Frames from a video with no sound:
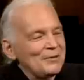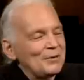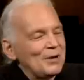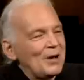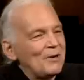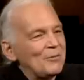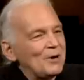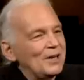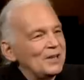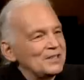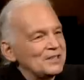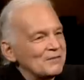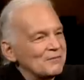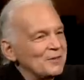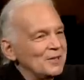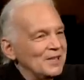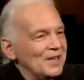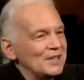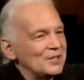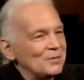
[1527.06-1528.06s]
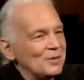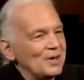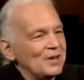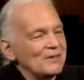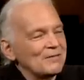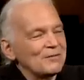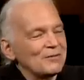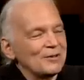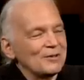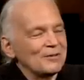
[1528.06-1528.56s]
write as a freelance
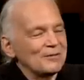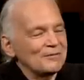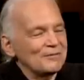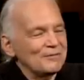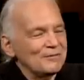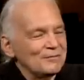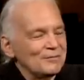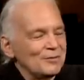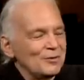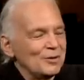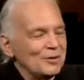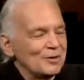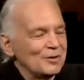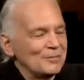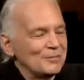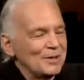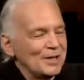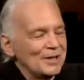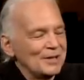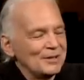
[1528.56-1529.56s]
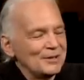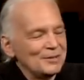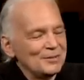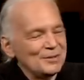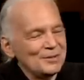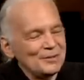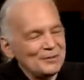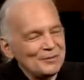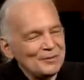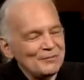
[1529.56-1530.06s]
writer to
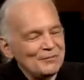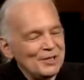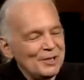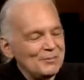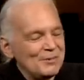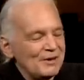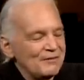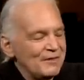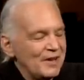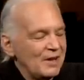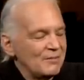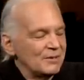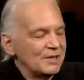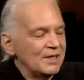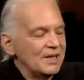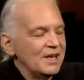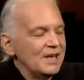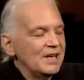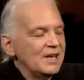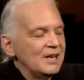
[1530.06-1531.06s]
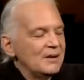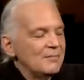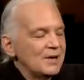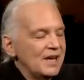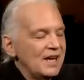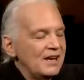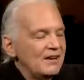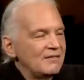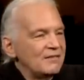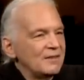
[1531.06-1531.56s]
feed my family. But
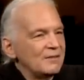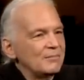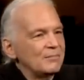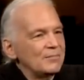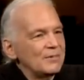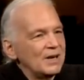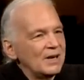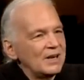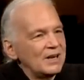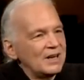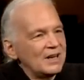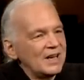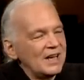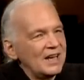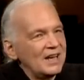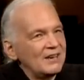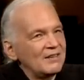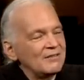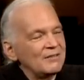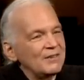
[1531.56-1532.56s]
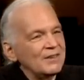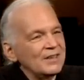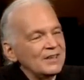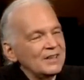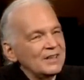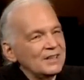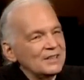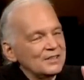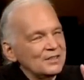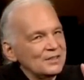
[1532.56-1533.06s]
I have
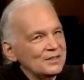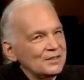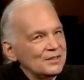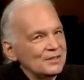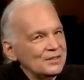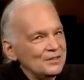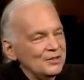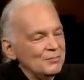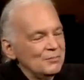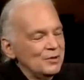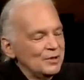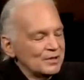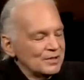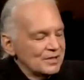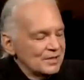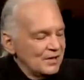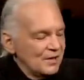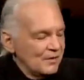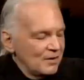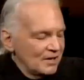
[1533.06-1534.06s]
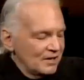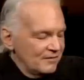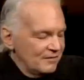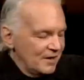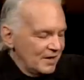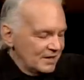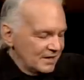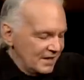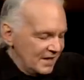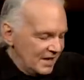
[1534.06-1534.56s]
2 books going. In
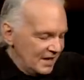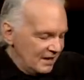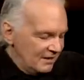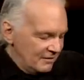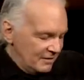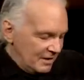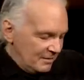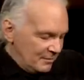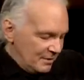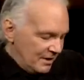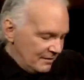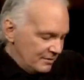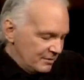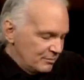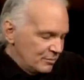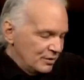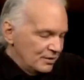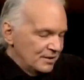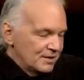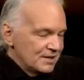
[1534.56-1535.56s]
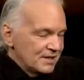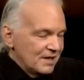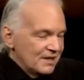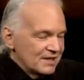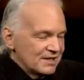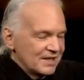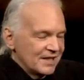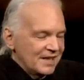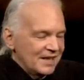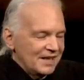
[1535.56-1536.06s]
fact, I'm going to have to pull this out
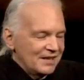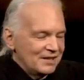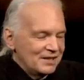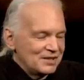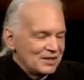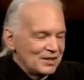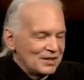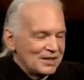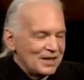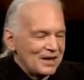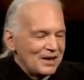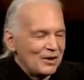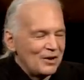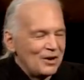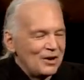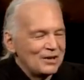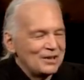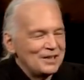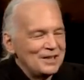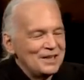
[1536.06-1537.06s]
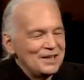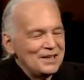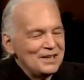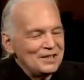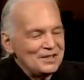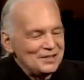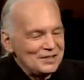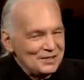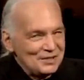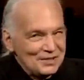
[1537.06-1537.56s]
because I can't. It's got a long.
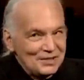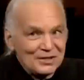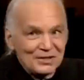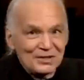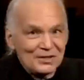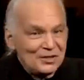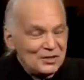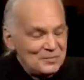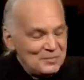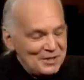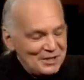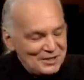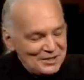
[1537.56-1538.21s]
Excuse me.